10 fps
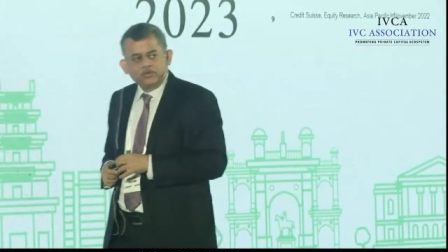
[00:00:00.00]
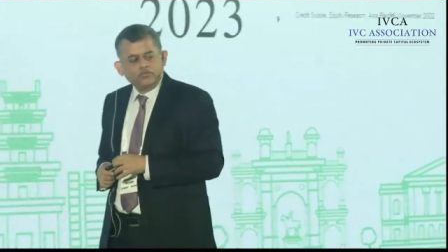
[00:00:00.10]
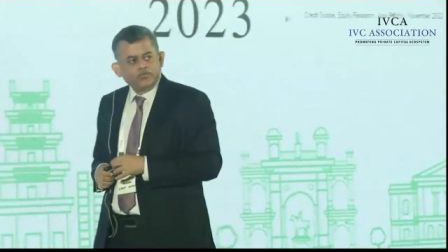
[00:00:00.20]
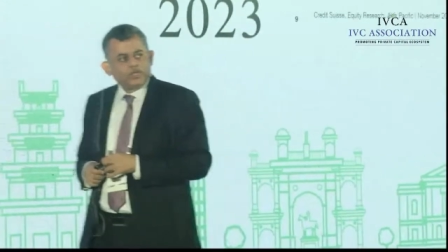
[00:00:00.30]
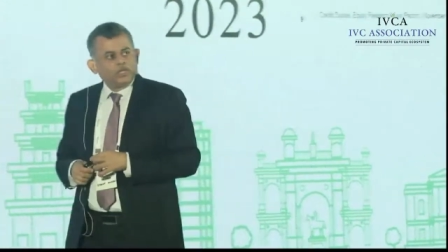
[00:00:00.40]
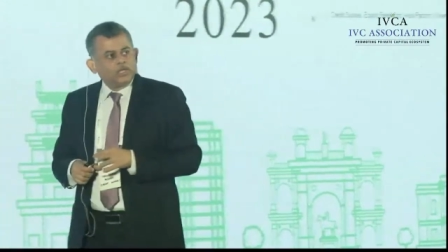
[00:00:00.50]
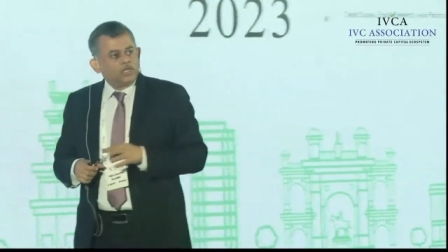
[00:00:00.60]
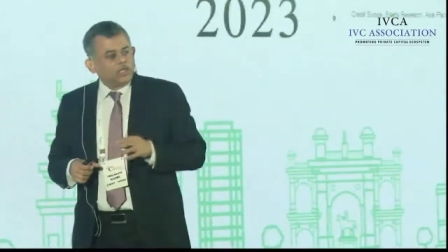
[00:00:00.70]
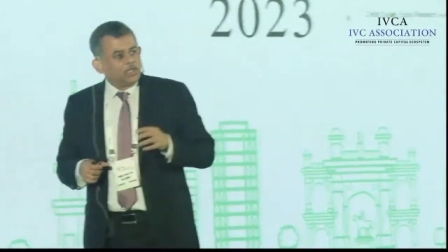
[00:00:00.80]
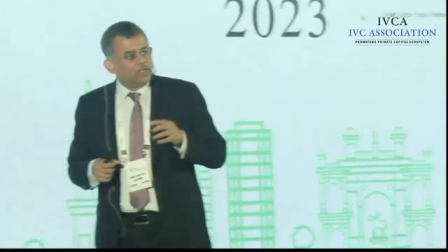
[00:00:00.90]

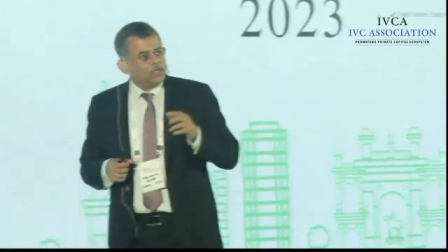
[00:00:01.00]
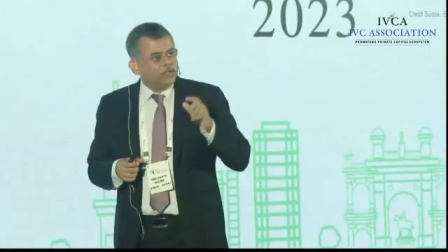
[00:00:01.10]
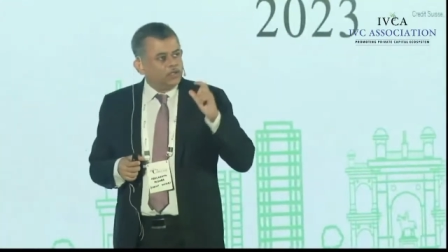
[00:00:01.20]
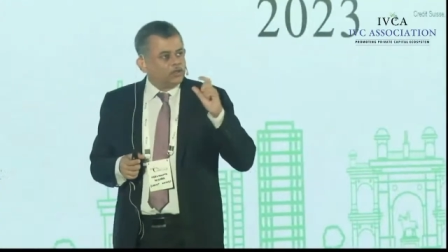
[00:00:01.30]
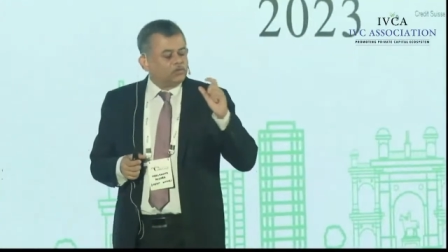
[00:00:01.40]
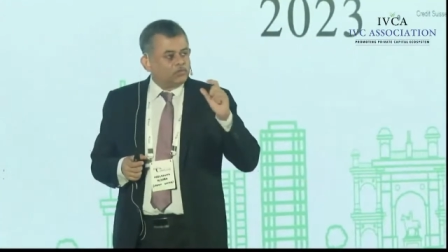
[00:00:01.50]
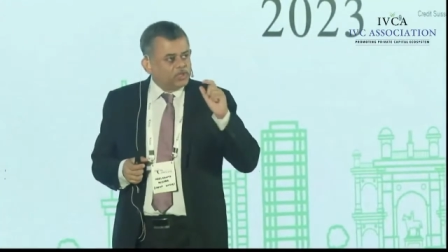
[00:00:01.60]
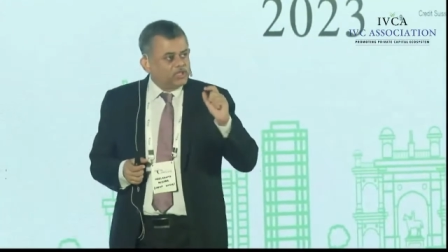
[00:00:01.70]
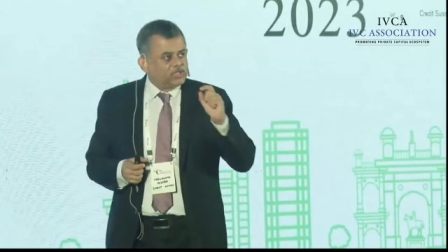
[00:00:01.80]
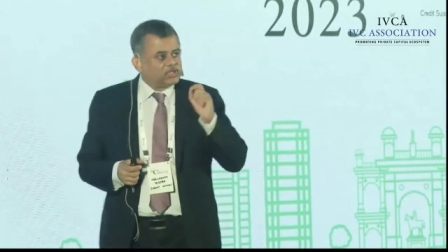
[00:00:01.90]
availability of risk capital
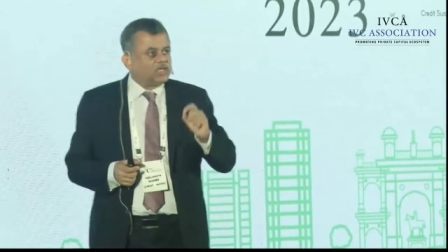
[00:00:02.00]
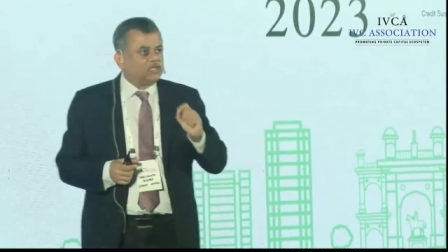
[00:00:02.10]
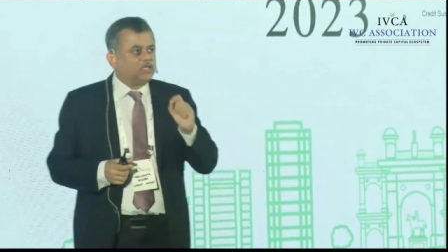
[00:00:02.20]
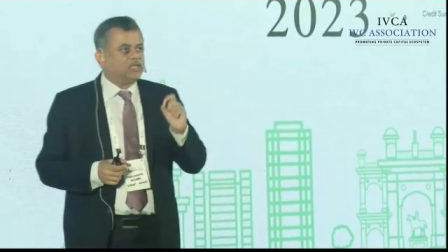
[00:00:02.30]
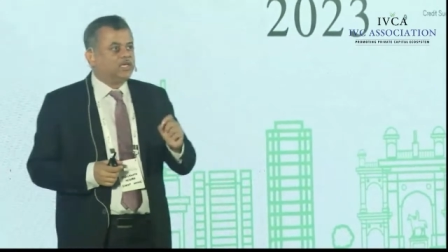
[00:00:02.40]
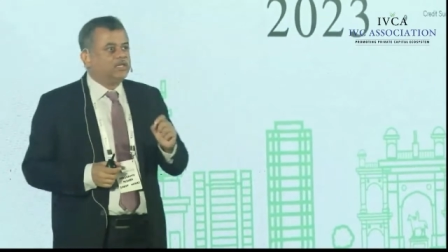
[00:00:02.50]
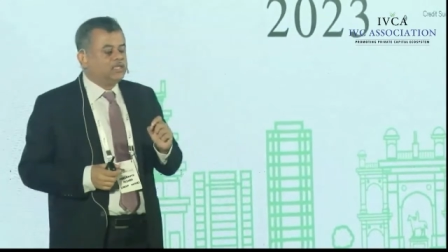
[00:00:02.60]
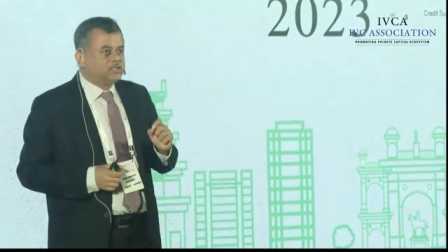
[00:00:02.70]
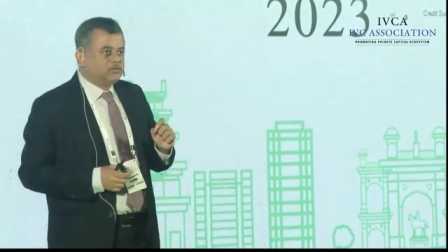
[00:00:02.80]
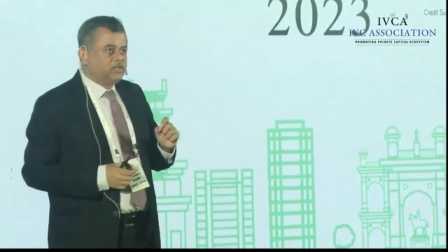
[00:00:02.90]
is a huge
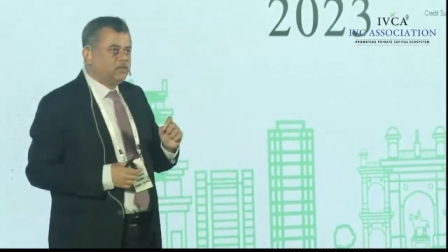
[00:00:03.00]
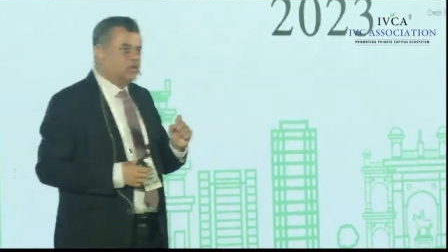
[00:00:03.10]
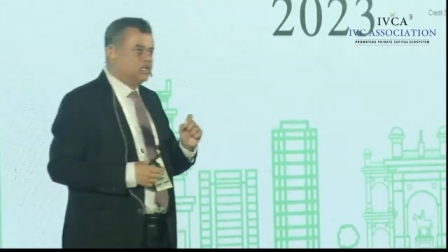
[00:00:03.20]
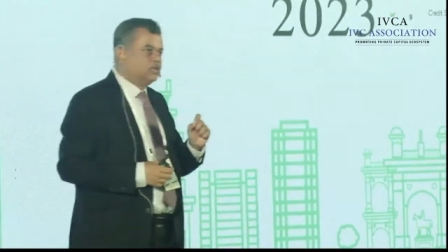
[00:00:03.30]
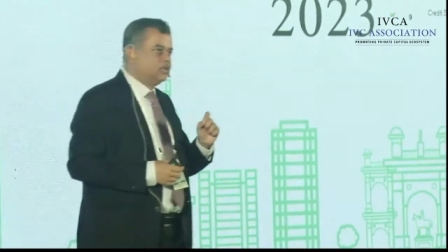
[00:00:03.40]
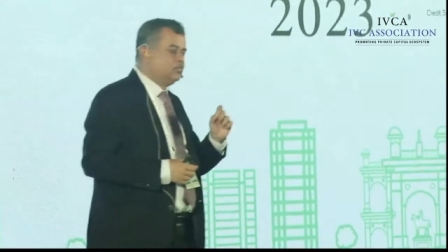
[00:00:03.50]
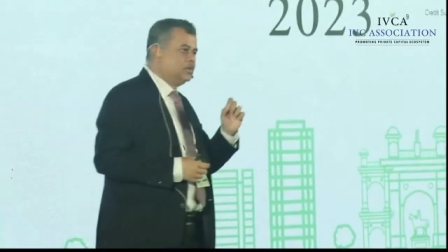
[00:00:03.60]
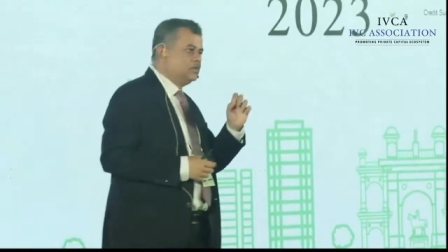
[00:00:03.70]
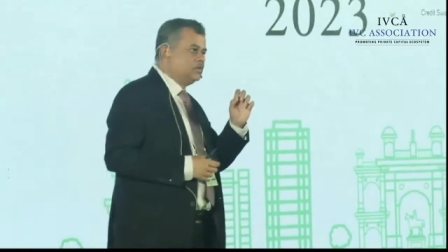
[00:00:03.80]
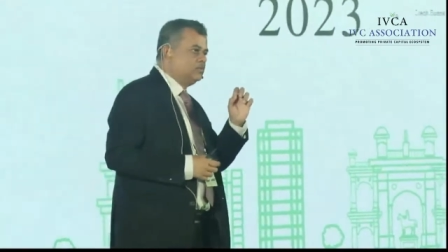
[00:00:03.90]
problem.
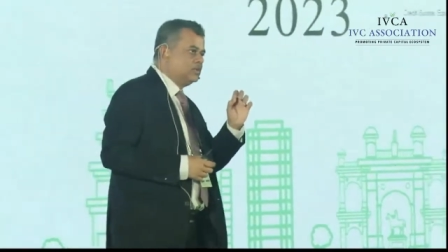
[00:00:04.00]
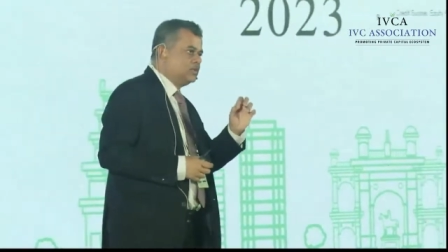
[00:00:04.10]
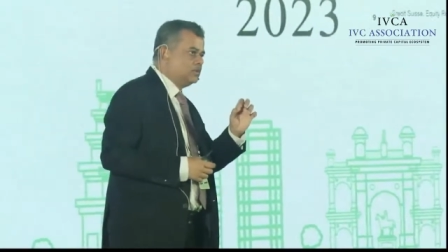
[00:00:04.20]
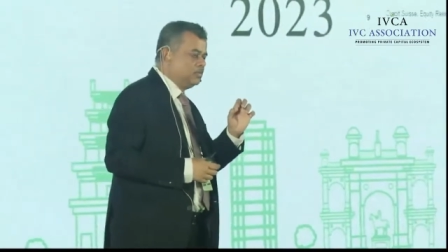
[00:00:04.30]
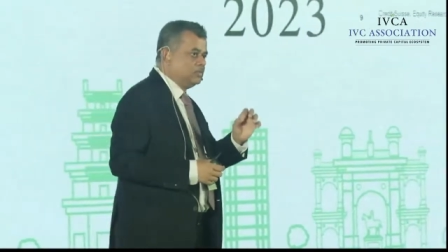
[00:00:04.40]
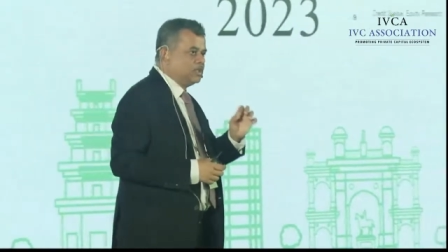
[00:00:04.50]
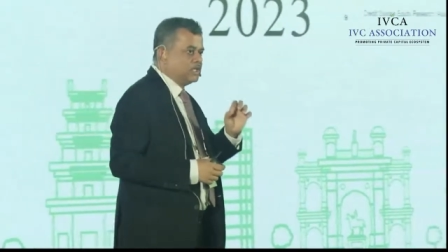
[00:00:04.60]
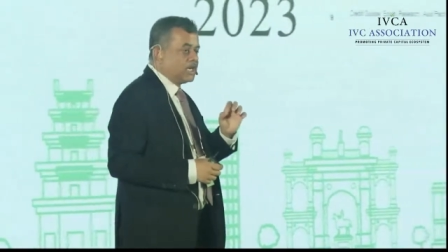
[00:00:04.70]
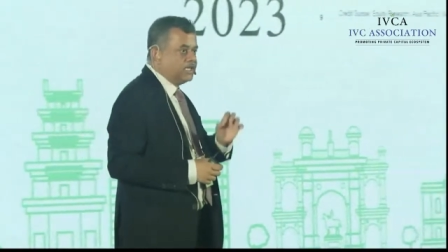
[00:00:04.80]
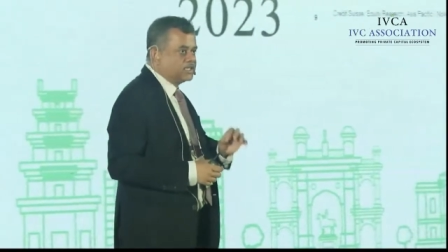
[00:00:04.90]
So if you've heard
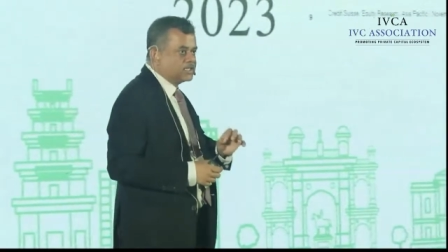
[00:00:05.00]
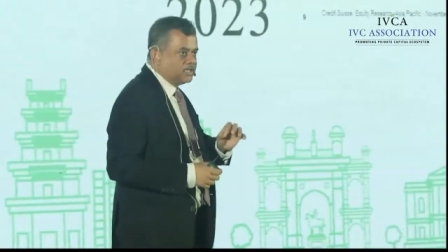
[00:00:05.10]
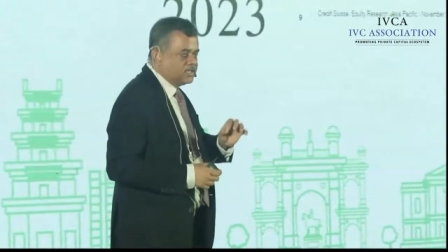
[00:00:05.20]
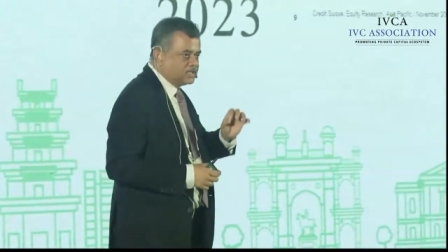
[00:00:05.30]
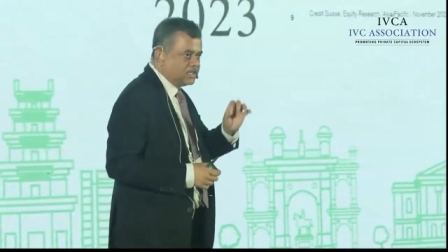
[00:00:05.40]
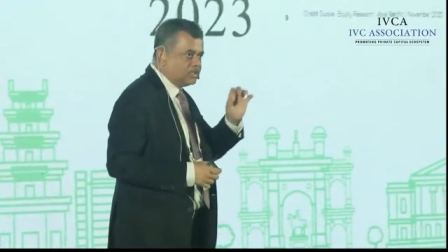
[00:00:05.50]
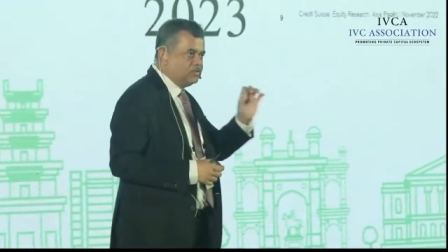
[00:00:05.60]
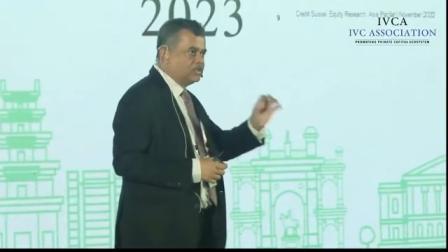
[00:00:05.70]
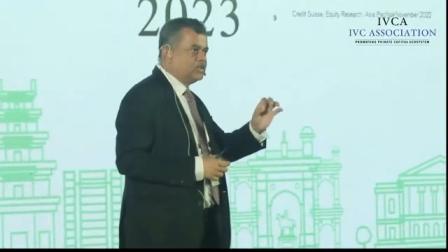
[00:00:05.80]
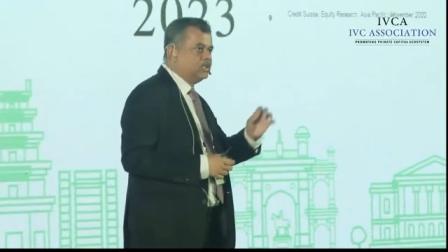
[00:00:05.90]
of the story of,
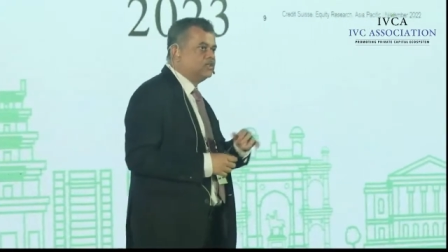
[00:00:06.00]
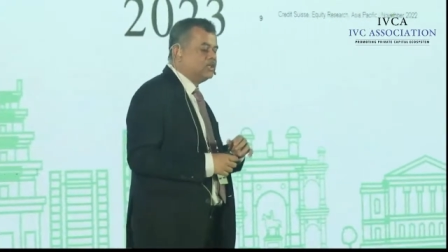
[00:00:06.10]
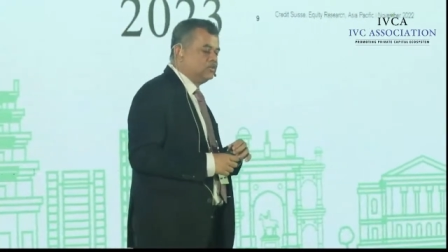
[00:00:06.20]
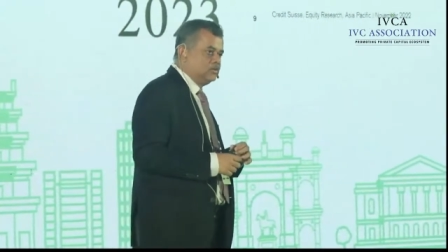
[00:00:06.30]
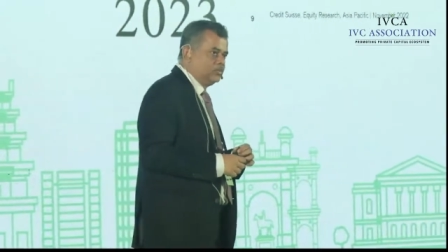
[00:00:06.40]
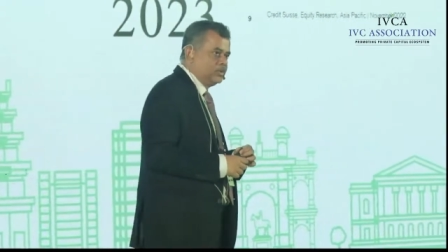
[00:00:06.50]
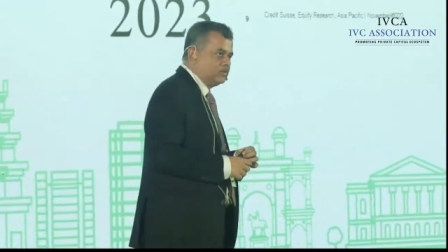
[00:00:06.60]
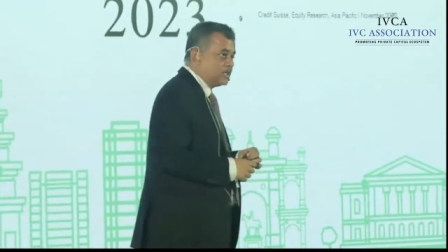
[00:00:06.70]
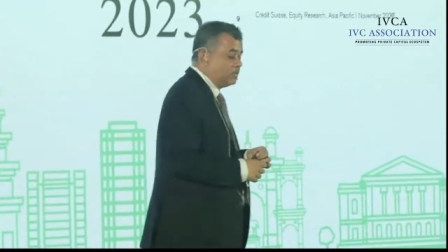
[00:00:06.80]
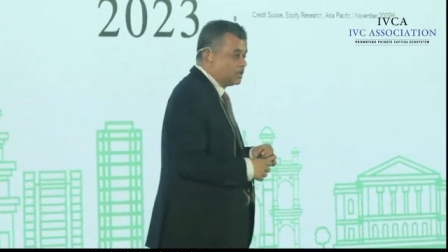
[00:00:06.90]
and there's a nice book on
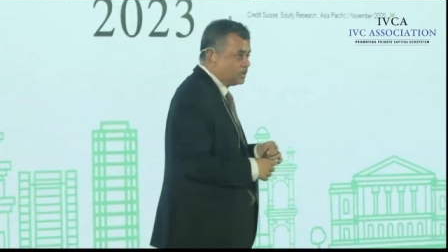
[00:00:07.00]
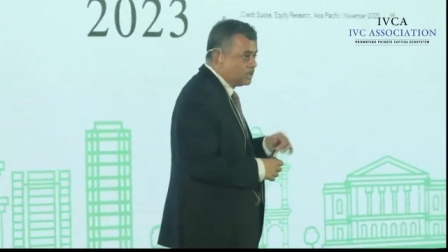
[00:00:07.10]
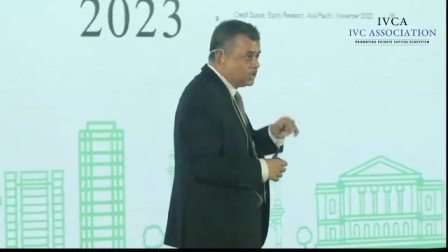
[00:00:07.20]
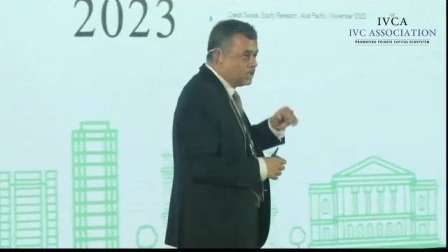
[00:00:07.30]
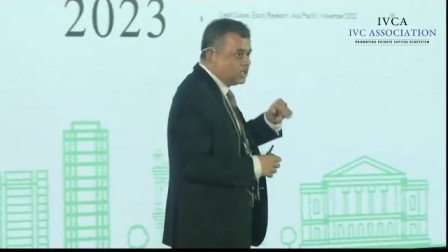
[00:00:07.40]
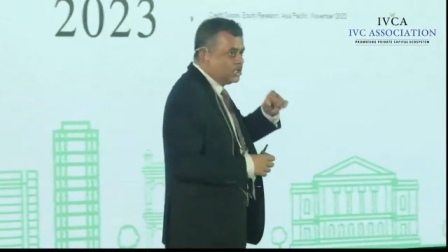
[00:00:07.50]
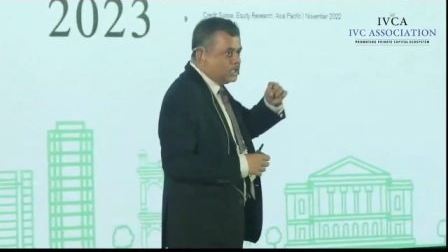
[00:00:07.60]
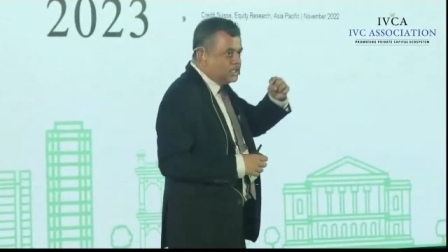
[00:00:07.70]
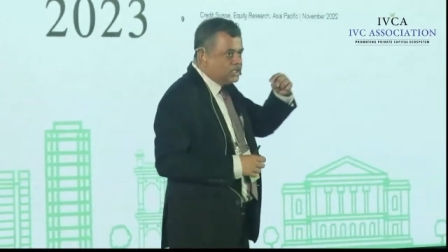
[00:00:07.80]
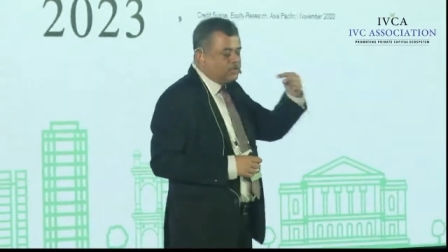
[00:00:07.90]
it now,
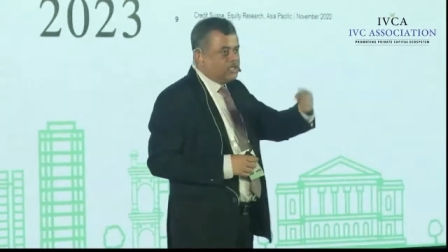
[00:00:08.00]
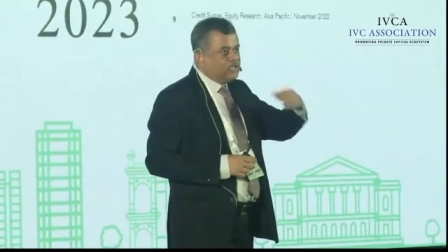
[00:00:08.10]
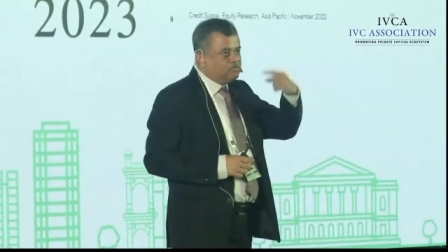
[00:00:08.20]
Hudson Agro.